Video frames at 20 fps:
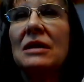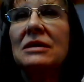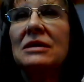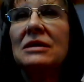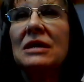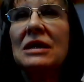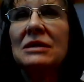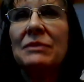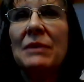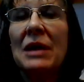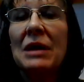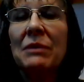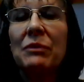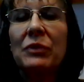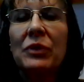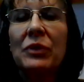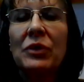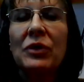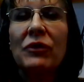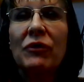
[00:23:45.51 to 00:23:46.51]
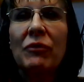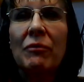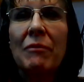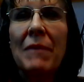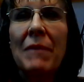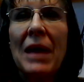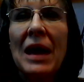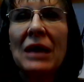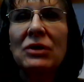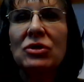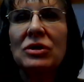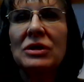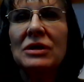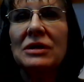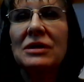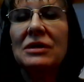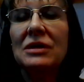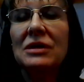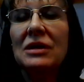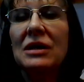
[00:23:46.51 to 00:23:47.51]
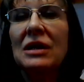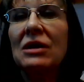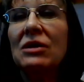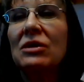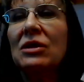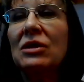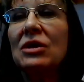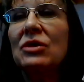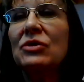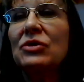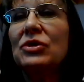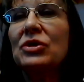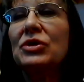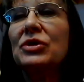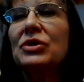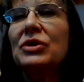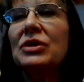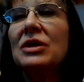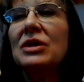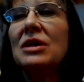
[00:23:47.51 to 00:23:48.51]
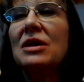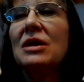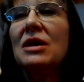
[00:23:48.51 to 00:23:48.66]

dust mite proof mattress enclosures,